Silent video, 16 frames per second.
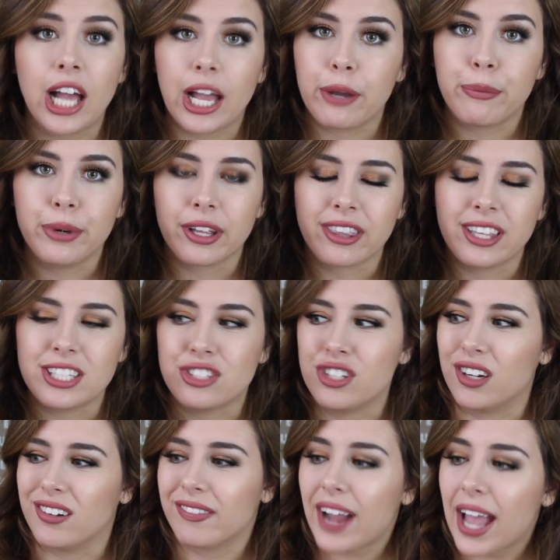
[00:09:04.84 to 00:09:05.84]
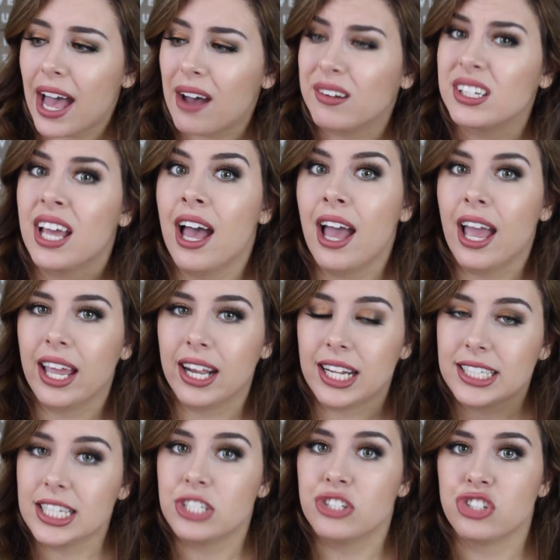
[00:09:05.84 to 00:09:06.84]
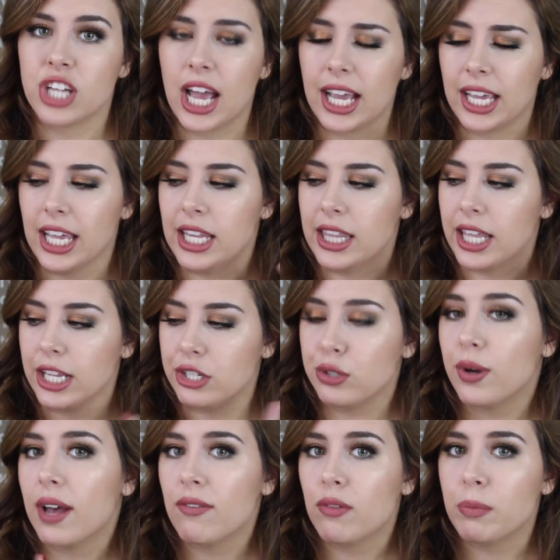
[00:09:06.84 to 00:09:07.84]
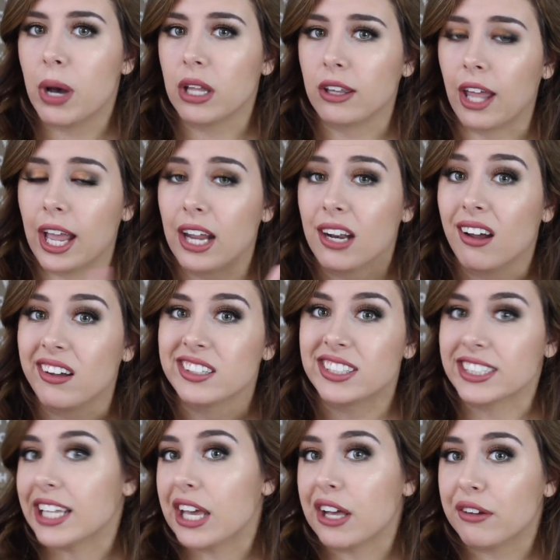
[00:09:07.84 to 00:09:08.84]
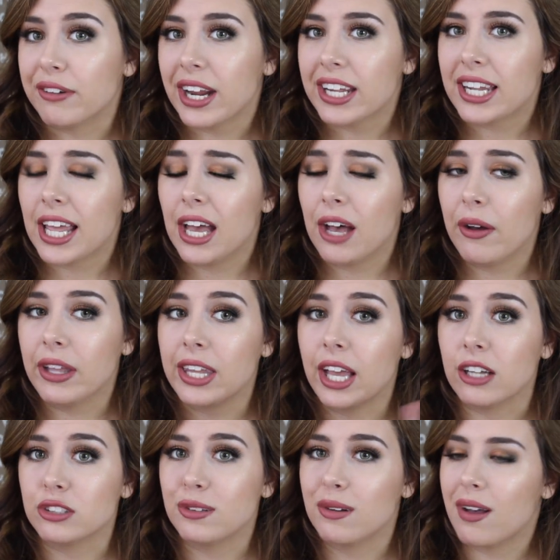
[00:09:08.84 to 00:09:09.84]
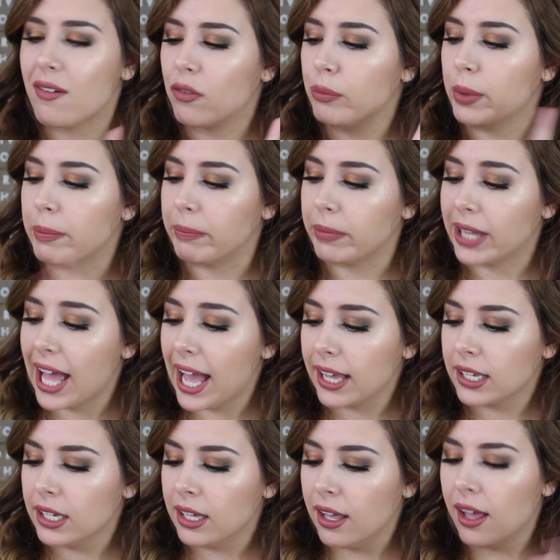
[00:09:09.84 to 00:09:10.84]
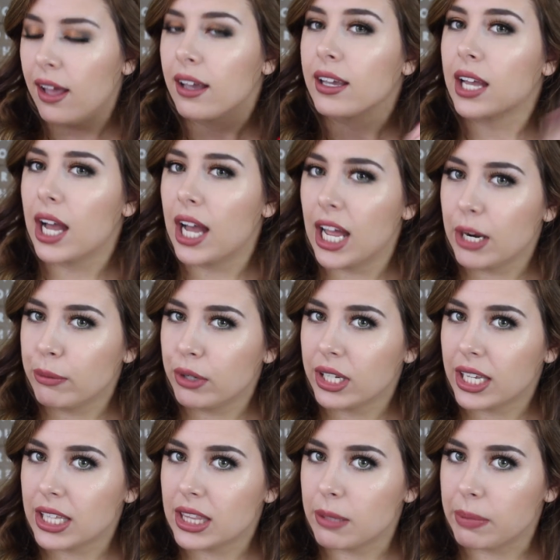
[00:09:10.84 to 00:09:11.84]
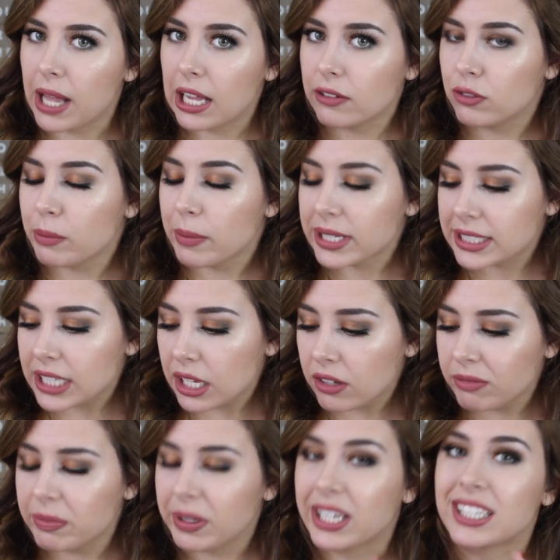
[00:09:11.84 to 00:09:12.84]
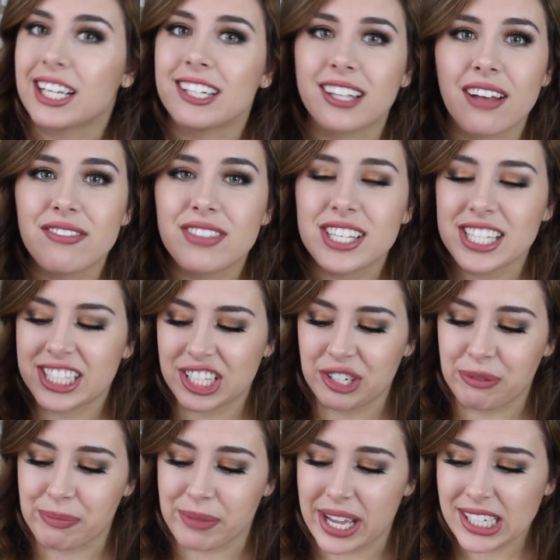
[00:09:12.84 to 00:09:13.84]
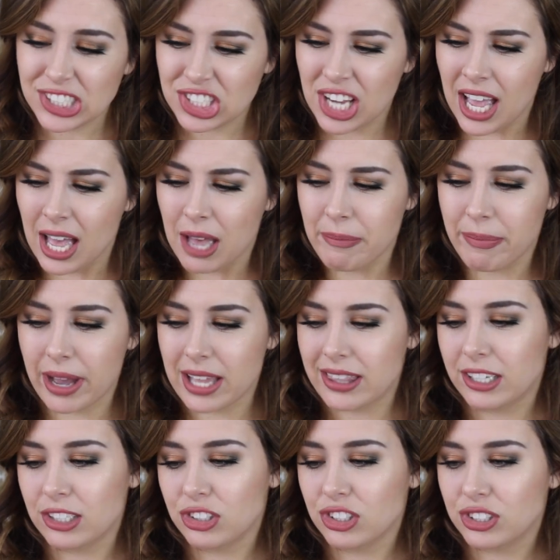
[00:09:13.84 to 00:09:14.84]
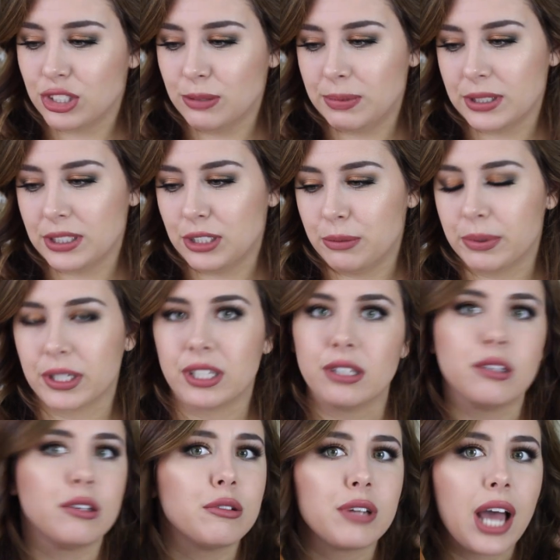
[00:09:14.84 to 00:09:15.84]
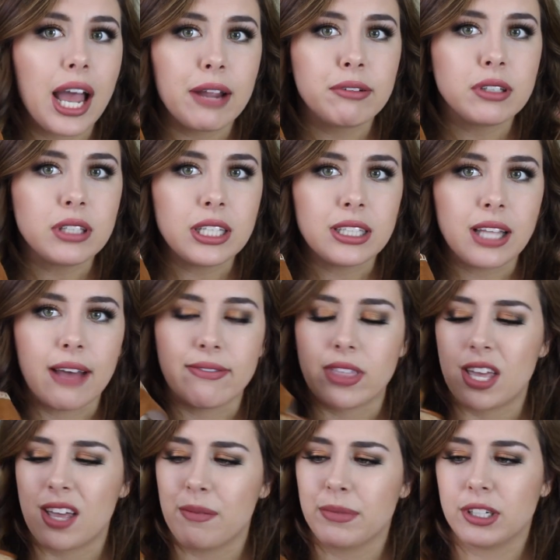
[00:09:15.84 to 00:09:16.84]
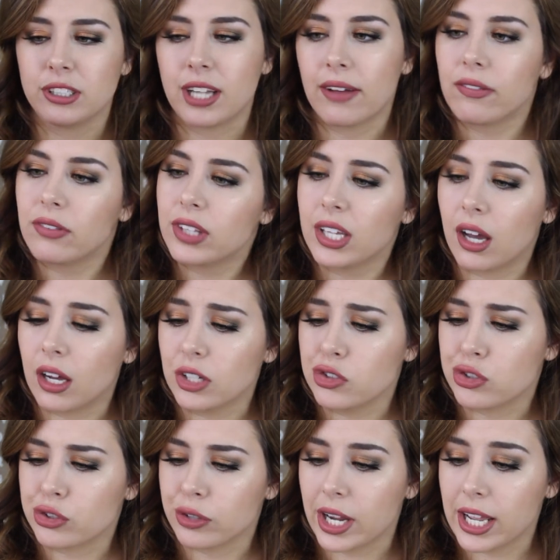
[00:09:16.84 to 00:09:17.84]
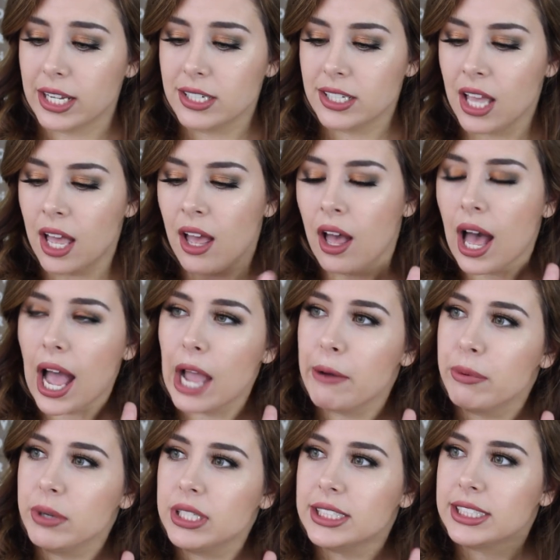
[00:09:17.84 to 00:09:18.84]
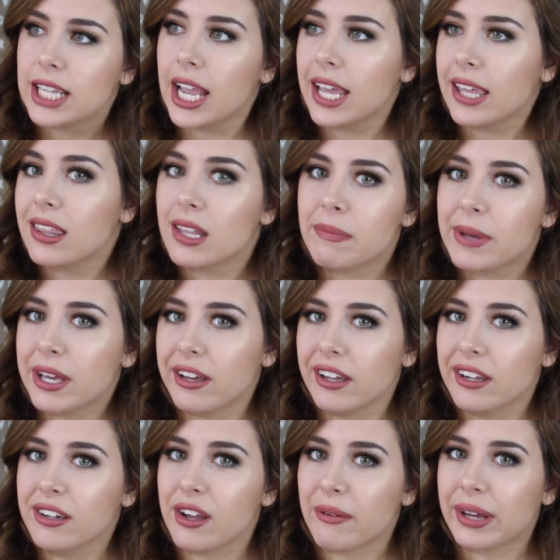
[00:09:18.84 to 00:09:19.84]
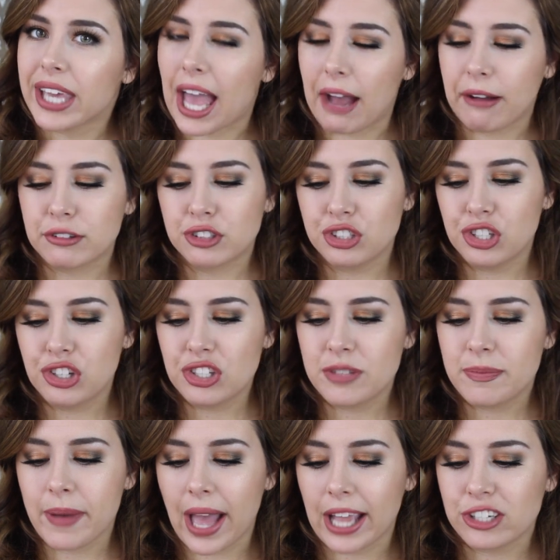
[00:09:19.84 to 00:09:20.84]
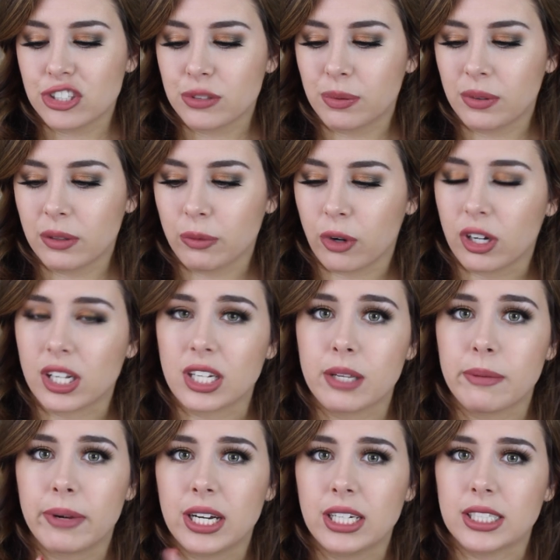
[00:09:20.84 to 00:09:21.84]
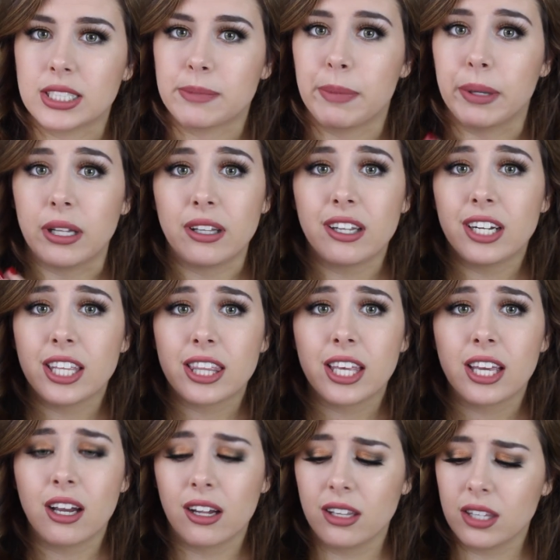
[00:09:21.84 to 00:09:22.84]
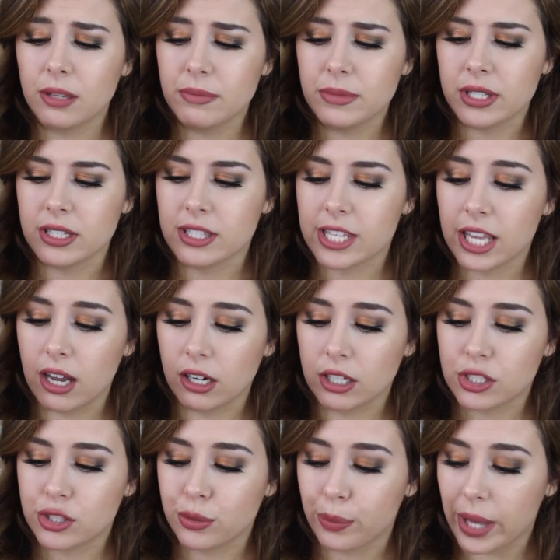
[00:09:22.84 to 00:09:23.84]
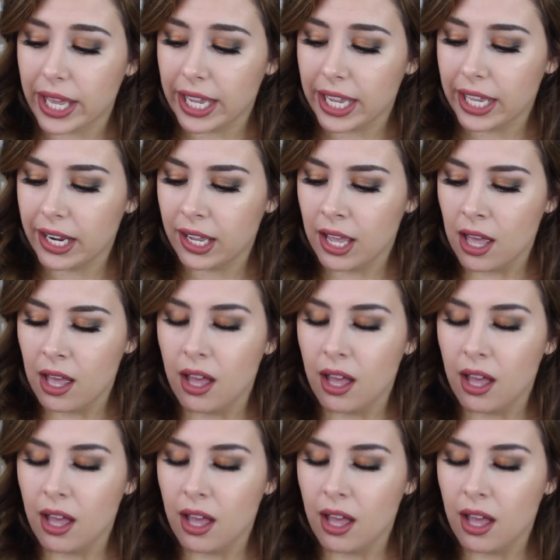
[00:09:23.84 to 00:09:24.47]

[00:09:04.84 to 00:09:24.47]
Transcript: I can wear these year round. And I did check, and they do have them online on sale right now, and they also have them in black. Kind of want to get the black for myself because I love these so much, but they're just super, super cute. I really love them. They're definitely on trend. I would say they'd be good going out shoes, but I just wouldn't want anybody to spill anything on them since they are suede.